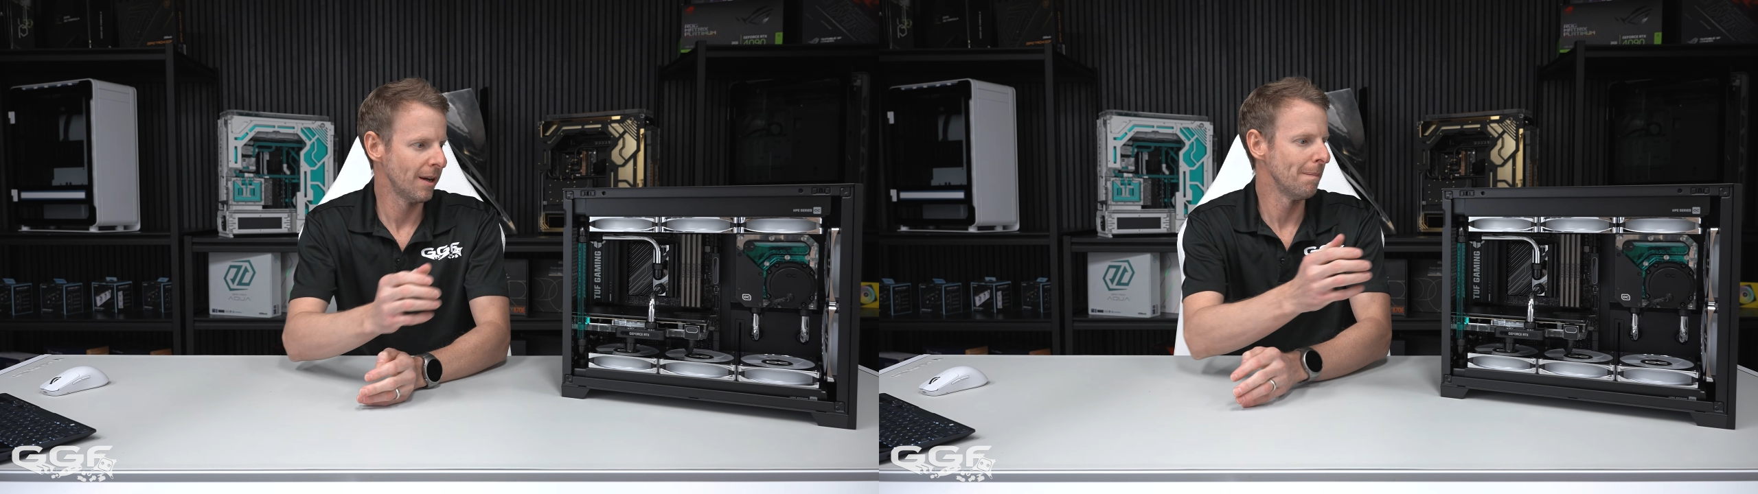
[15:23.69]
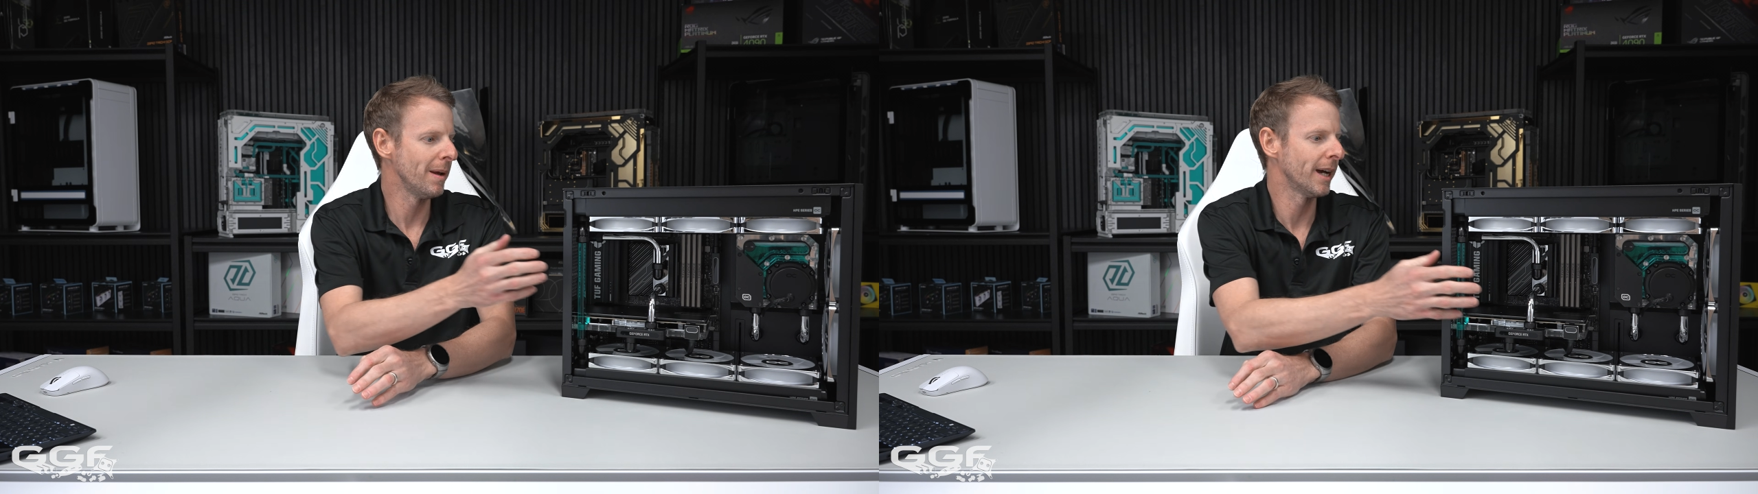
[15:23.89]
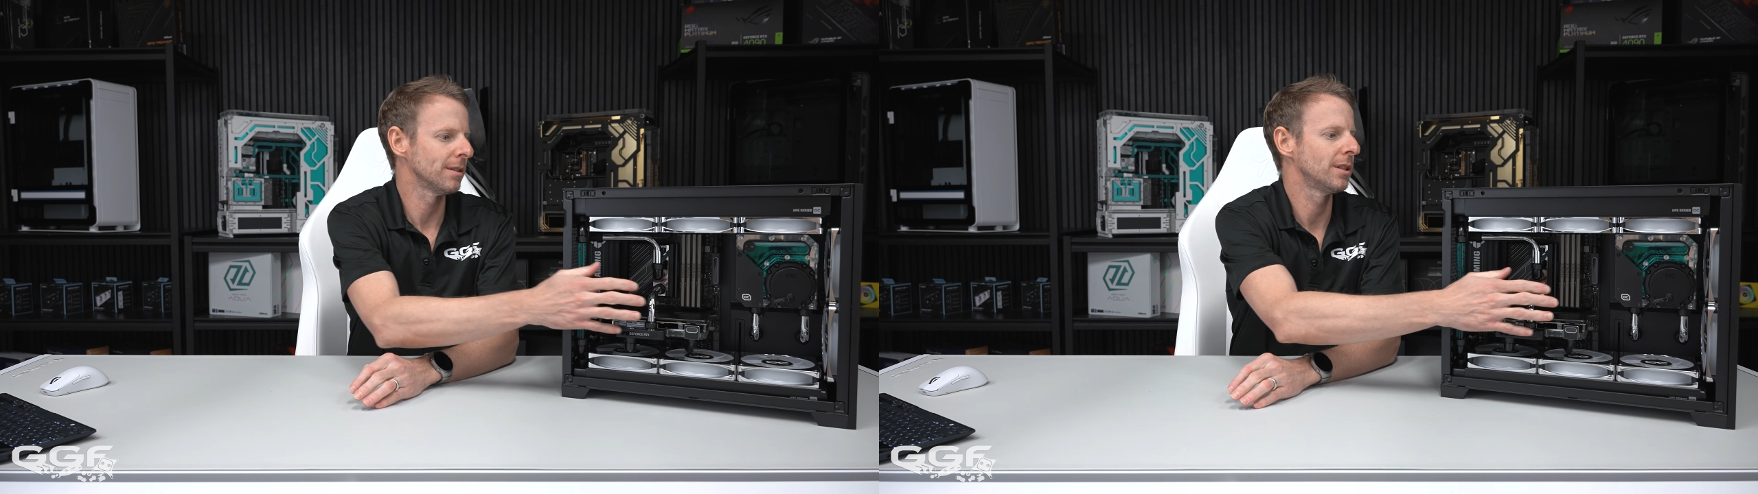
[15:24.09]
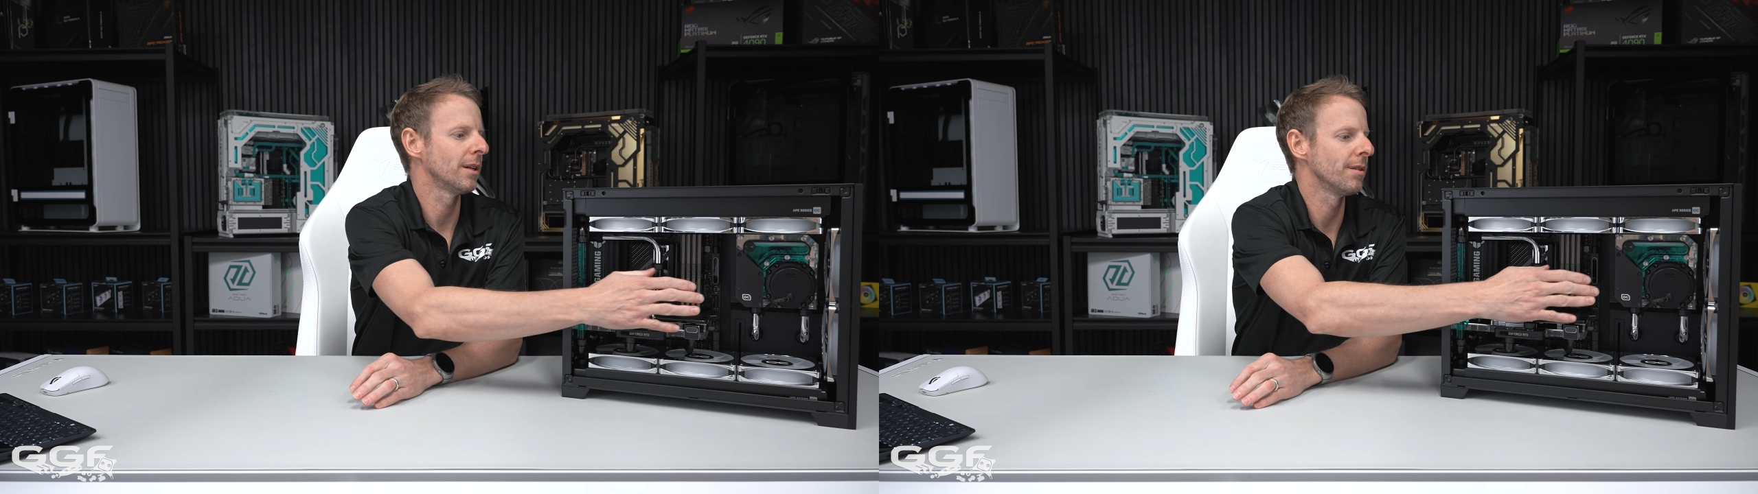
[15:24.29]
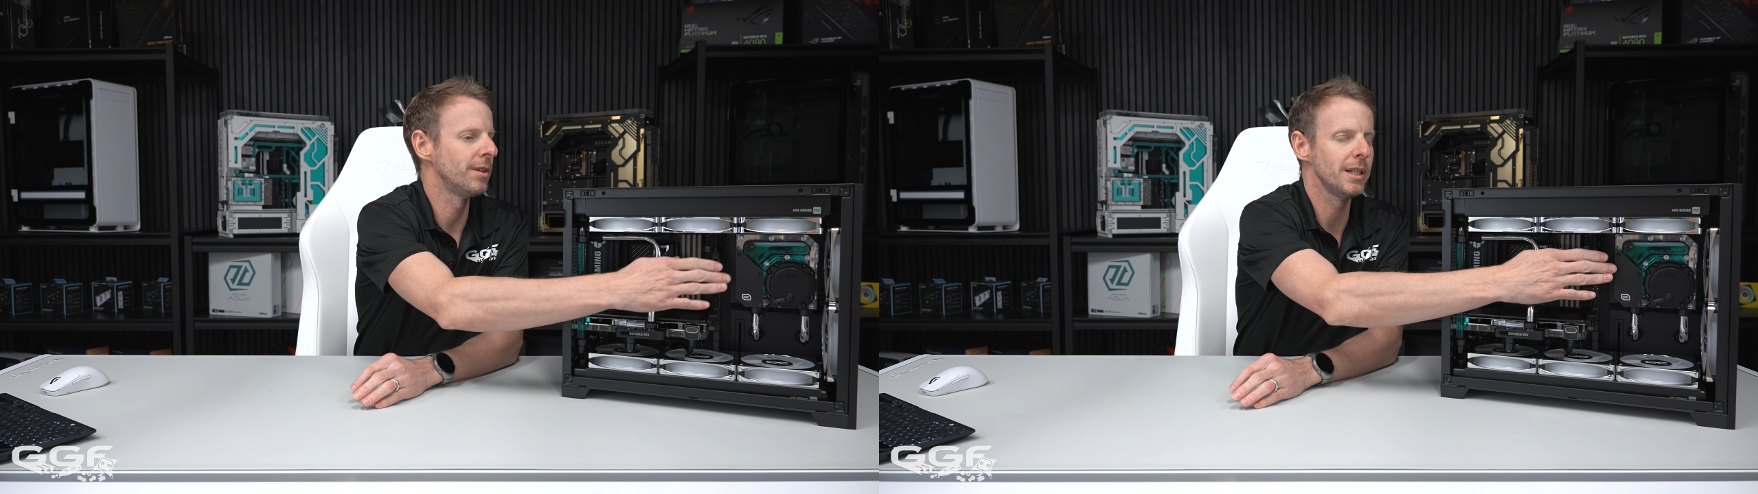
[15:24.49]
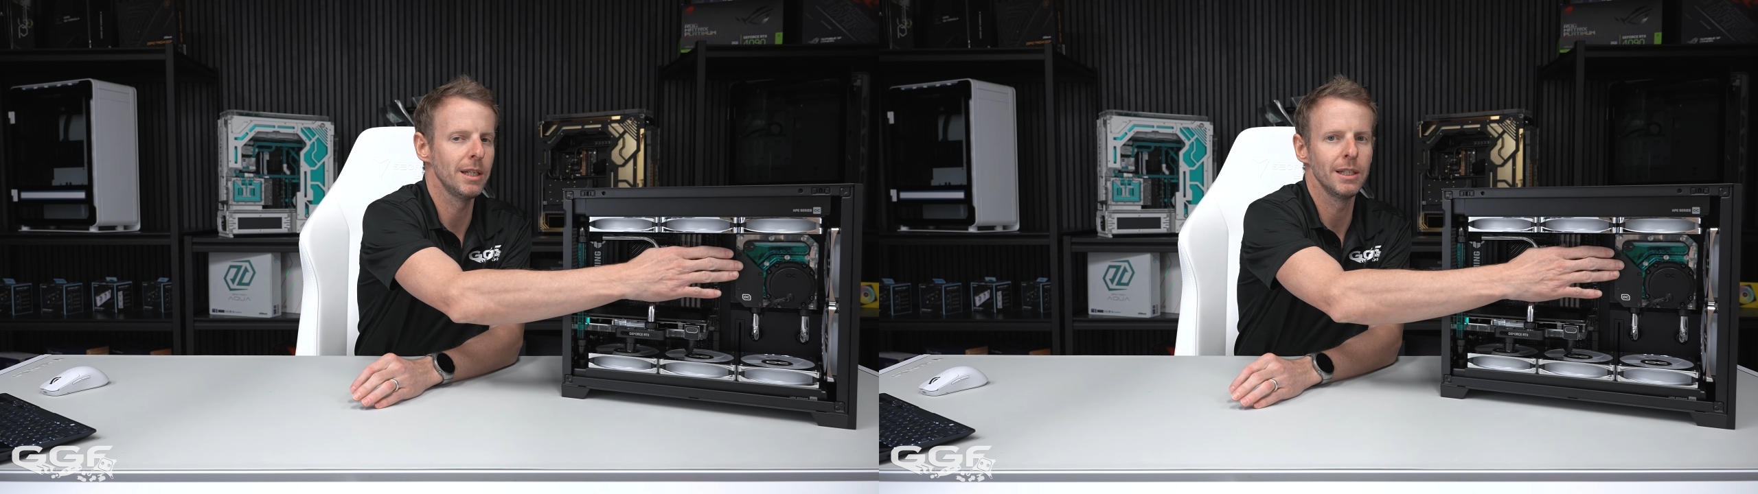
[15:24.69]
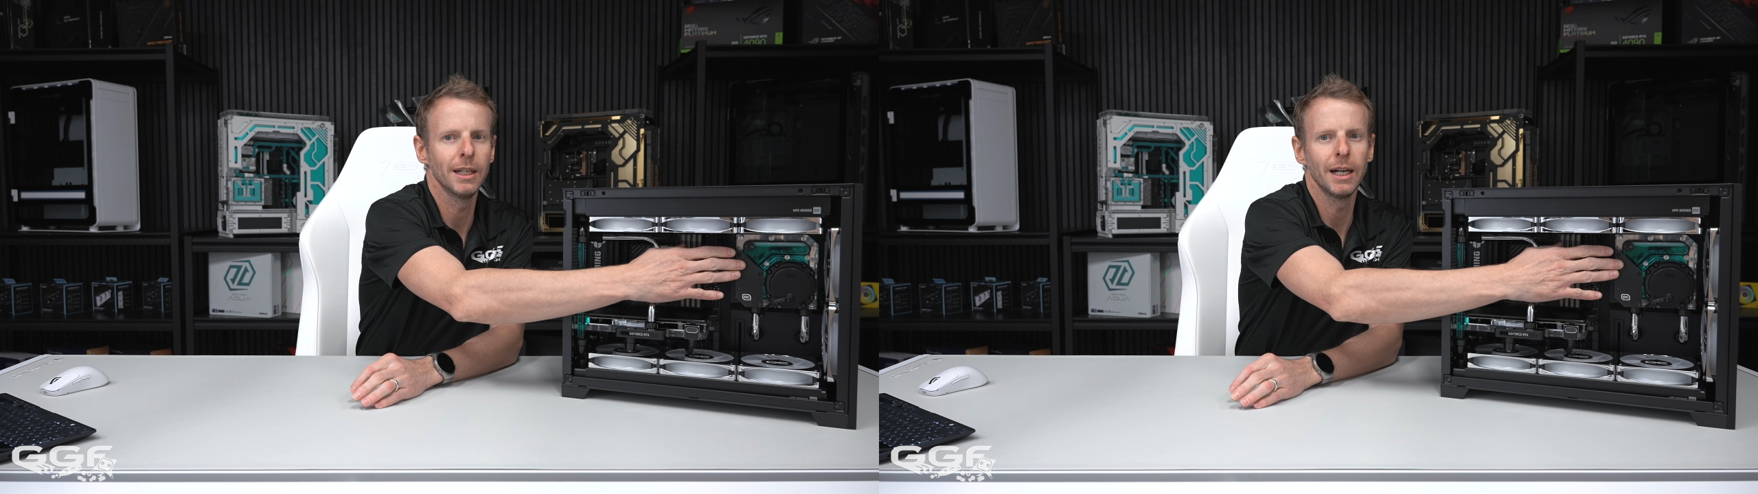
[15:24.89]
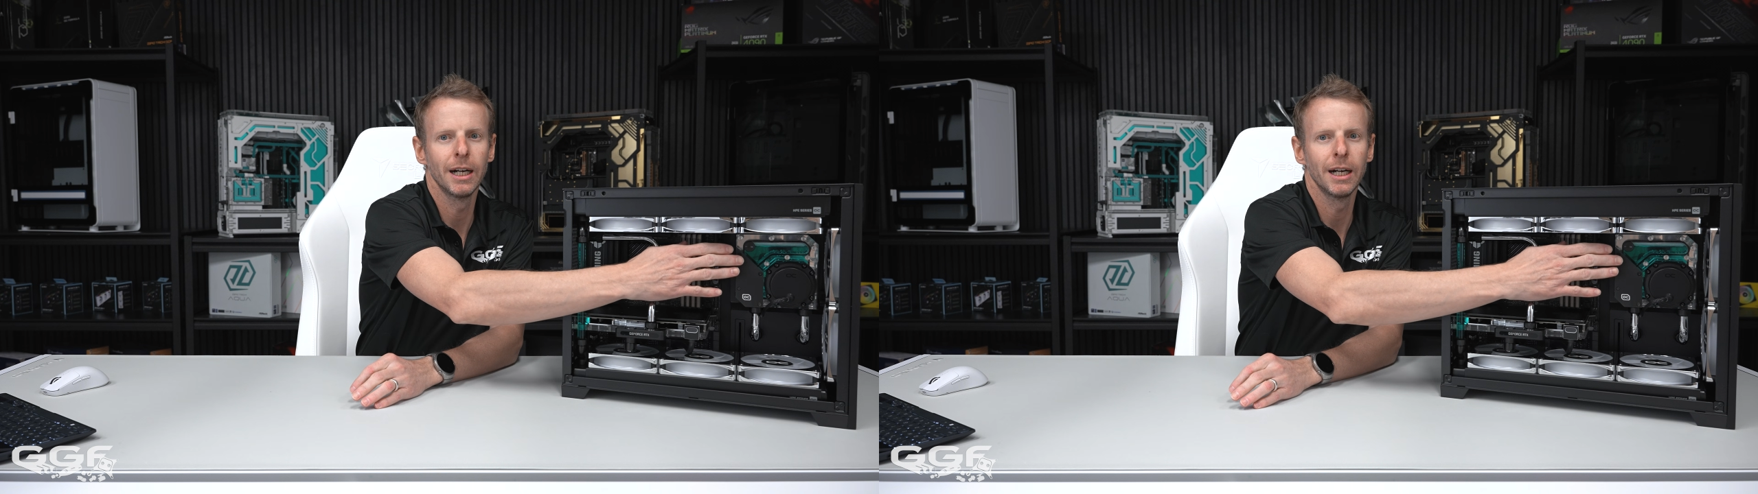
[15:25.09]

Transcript: mount the